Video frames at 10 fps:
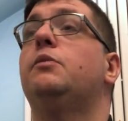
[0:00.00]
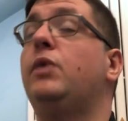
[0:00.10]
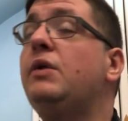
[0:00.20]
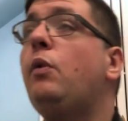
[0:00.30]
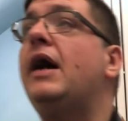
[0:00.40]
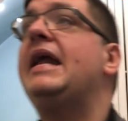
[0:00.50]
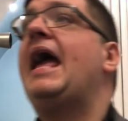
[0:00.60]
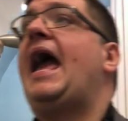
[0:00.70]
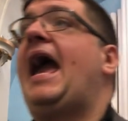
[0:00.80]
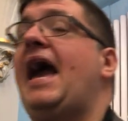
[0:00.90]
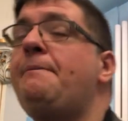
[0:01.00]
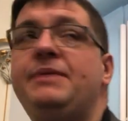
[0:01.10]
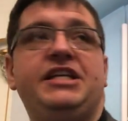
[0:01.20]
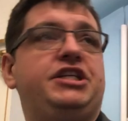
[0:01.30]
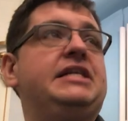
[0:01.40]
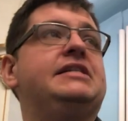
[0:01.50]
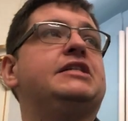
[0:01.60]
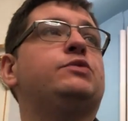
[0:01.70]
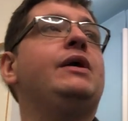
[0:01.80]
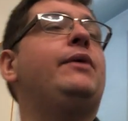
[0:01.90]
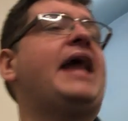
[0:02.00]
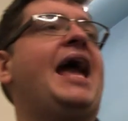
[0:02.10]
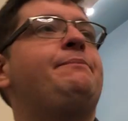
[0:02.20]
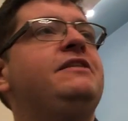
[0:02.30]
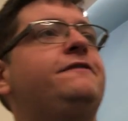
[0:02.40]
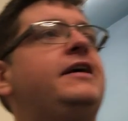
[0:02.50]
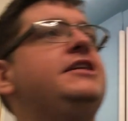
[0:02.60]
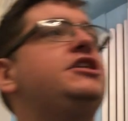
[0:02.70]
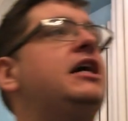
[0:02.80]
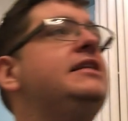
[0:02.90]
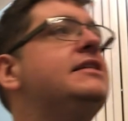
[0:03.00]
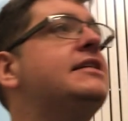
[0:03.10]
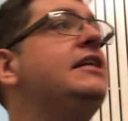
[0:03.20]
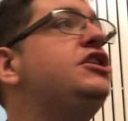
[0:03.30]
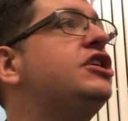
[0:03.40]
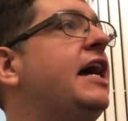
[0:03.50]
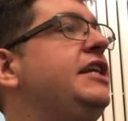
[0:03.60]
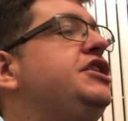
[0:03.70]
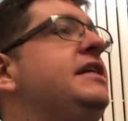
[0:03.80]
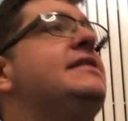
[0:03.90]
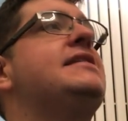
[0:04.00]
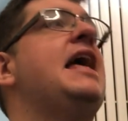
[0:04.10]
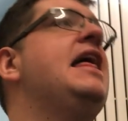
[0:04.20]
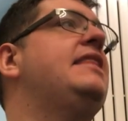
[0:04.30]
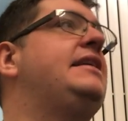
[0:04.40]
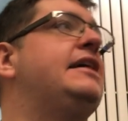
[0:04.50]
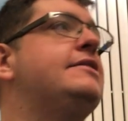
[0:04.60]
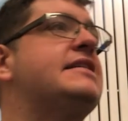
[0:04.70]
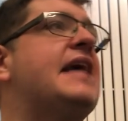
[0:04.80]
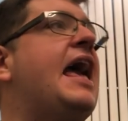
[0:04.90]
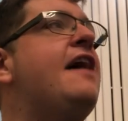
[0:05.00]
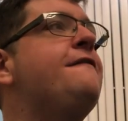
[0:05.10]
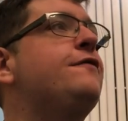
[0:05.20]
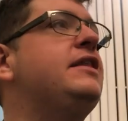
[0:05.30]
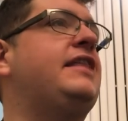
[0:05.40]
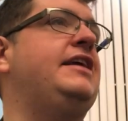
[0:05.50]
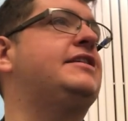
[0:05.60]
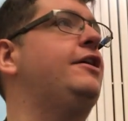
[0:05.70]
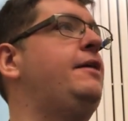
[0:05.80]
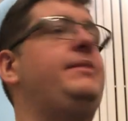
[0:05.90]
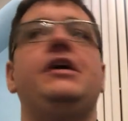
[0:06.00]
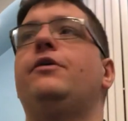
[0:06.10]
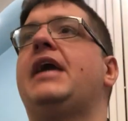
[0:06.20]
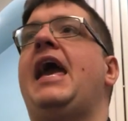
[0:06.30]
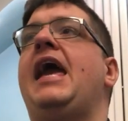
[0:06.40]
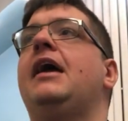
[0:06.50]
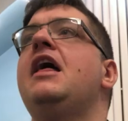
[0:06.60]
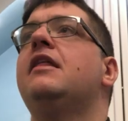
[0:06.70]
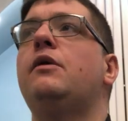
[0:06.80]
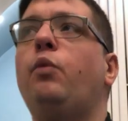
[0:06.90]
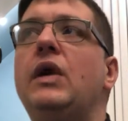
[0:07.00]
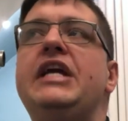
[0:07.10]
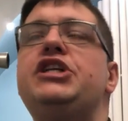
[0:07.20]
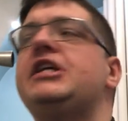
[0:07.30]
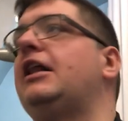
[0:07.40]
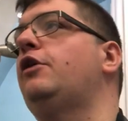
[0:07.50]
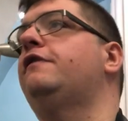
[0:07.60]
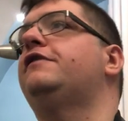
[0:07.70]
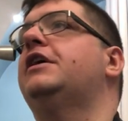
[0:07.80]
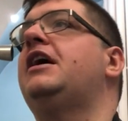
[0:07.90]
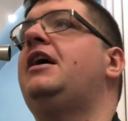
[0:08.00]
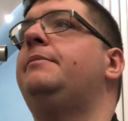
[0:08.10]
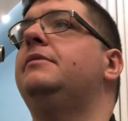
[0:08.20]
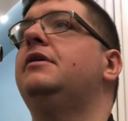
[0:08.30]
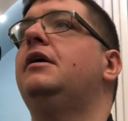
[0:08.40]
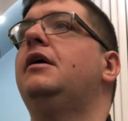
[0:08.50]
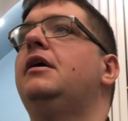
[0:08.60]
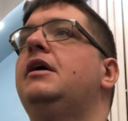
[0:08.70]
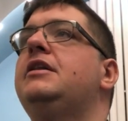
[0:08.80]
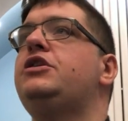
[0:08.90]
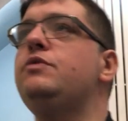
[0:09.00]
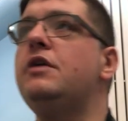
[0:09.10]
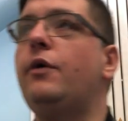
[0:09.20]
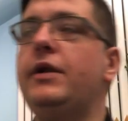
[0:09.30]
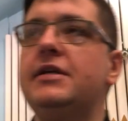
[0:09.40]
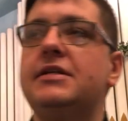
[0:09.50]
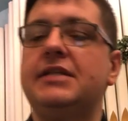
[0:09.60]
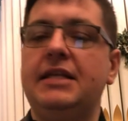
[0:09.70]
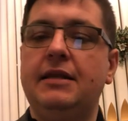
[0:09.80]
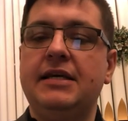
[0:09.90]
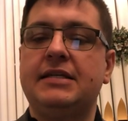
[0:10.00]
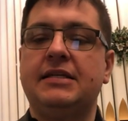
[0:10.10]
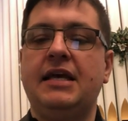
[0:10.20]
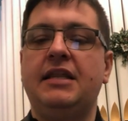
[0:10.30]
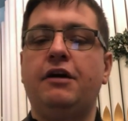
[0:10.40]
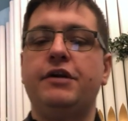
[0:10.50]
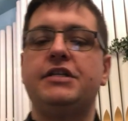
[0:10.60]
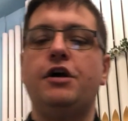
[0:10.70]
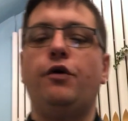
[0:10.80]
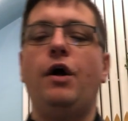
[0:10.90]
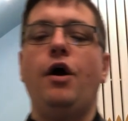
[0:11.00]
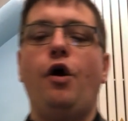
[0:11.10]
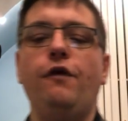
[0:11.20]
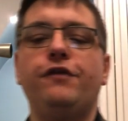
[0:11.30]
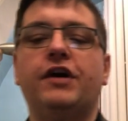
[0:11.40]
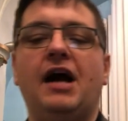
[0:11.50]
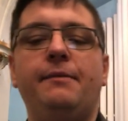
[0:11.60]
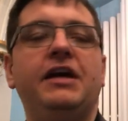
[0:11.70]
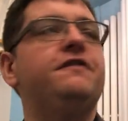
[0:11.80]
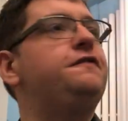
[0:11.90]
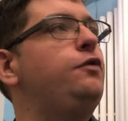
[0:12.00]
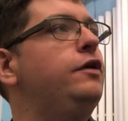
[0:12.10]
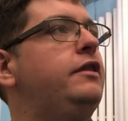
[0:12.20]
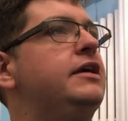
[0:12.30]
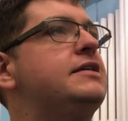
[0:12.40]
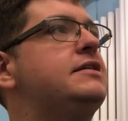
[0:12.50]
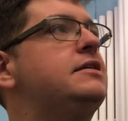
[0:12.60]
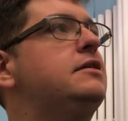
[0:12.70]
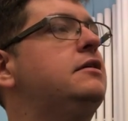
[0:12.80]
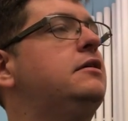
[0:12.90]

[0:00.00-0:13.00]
We want happy Jesus. We want happy, fun, shun, sunshine Jesus that tells us everything's going to be okay, that we shall overcome. Did you notice in this that there is no overcoming for this?